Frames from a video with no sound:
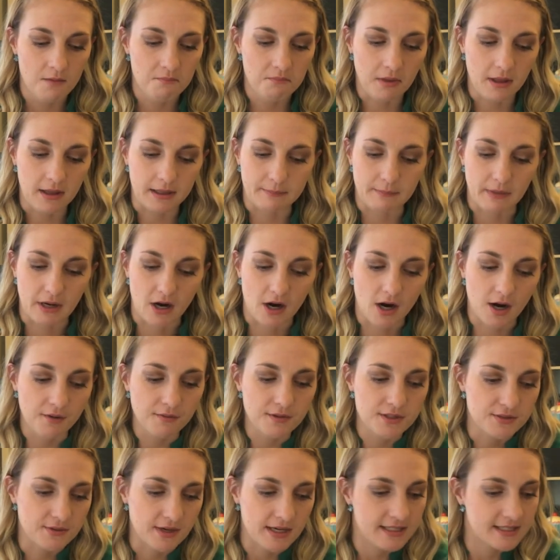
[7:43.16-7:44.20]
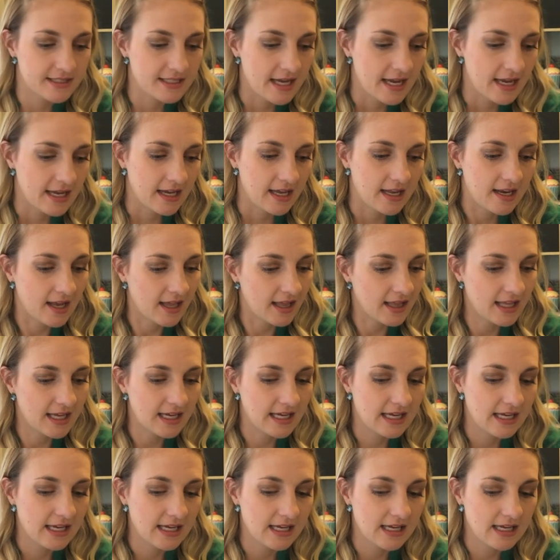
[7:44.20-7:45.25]
my heart was racing, and
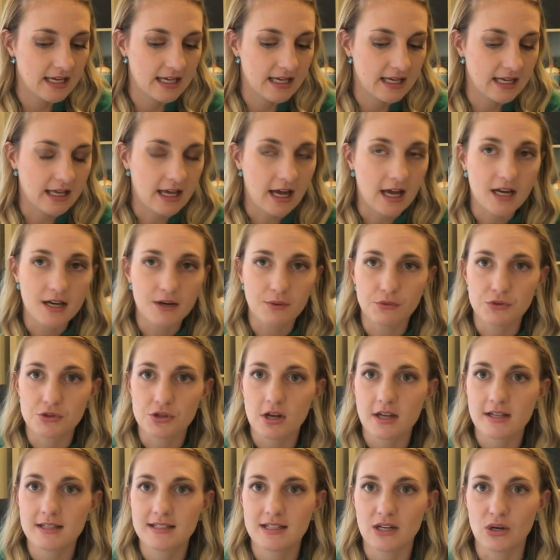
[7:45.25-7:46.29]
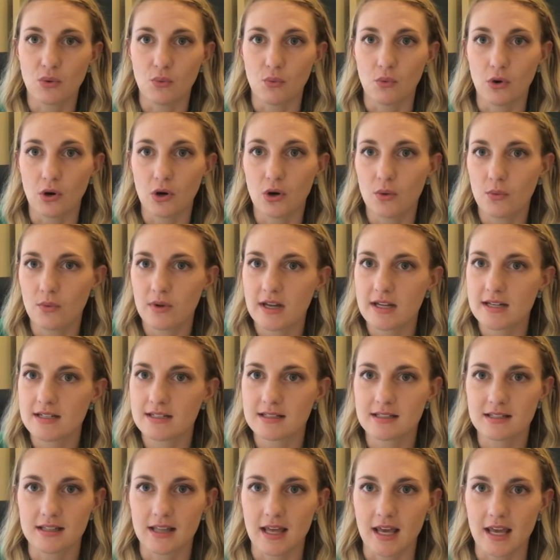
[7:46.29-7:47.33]
I got dressed in a
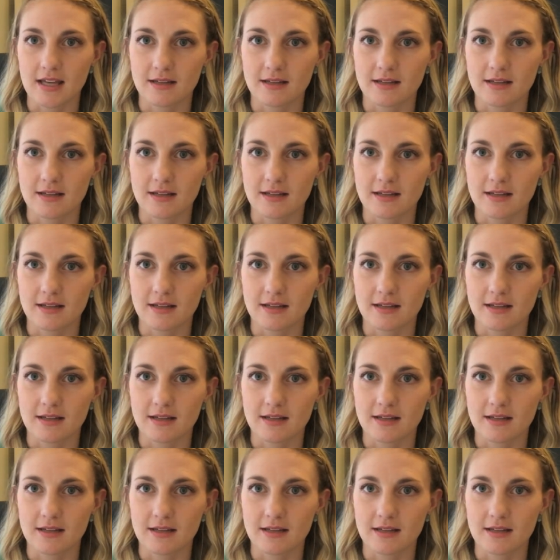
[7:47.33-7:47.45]
whirlwind.